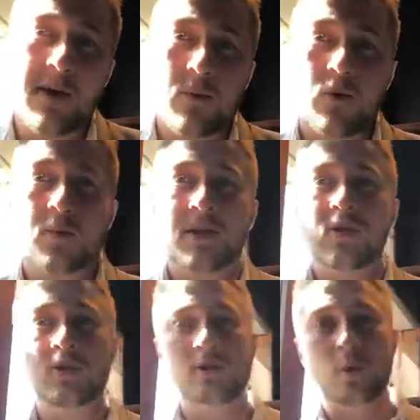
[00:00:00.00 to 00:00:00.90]
we'll
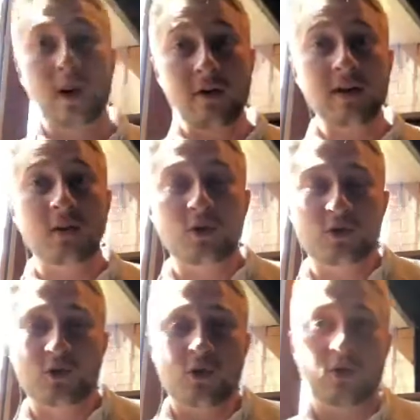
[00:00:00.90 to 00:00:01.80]
be wearing
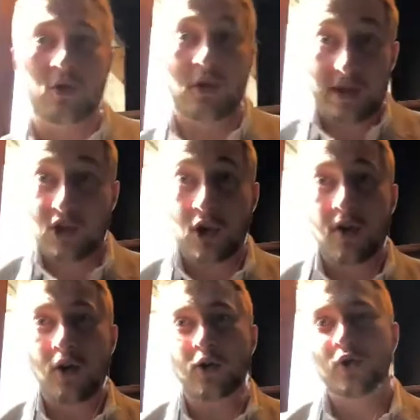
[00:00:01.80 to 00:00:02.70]
that
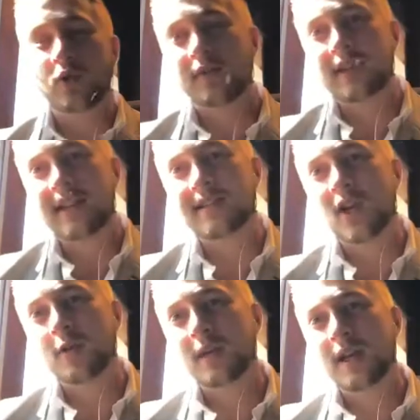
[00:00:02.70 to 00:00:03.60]
shirt on 2 of the days, the
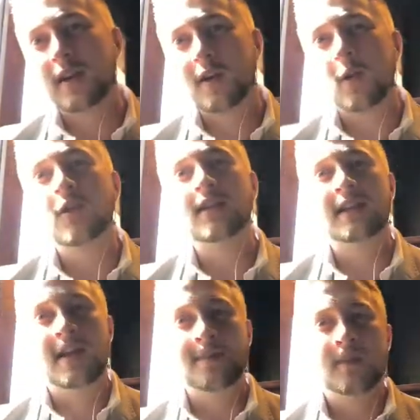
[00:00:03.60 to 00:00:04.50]
opening and the closing
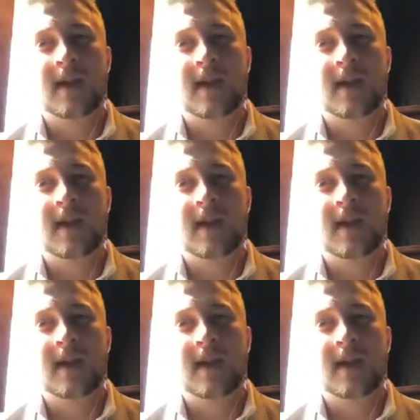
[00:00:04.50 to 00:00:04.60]
day.